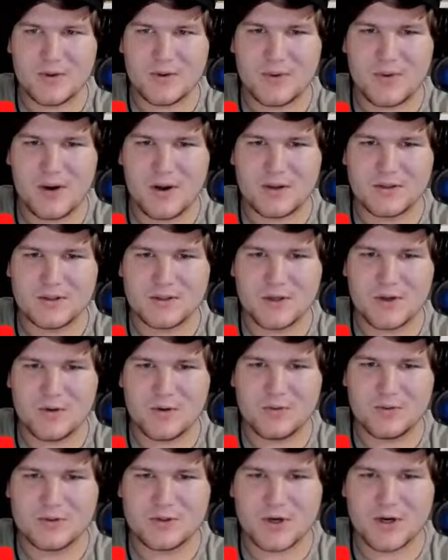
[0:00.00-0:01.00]

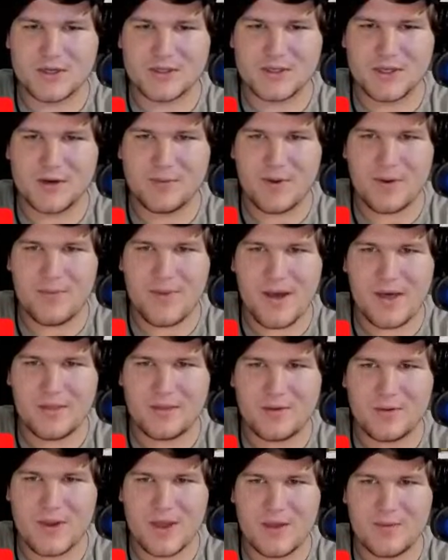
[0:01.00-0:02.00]
Doronzo, translated by
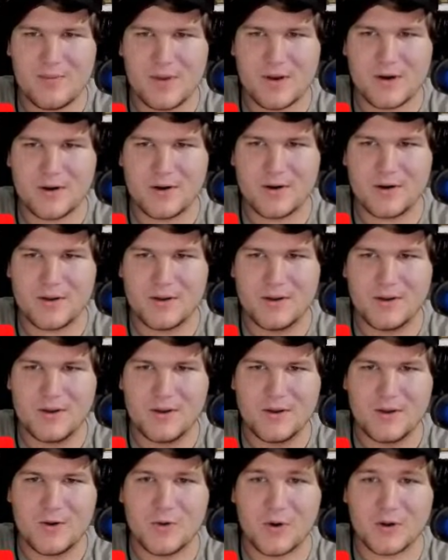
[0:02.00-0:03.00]
Matthew K. Minerd,
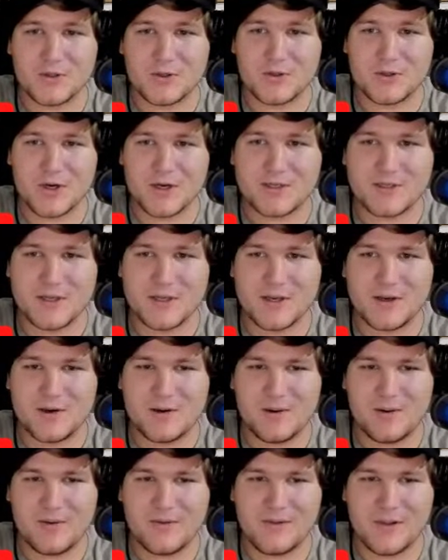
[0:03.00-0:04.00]
who also translated
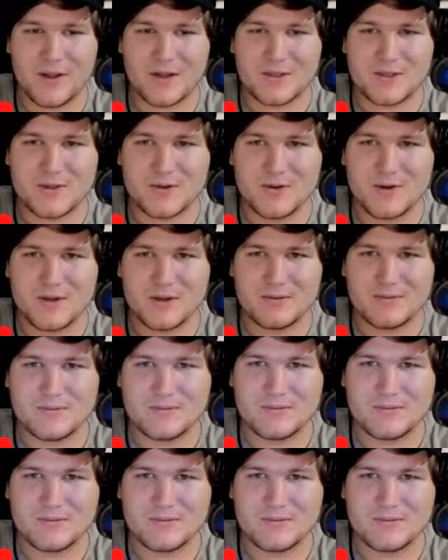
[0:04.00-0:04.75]
De Revelatione.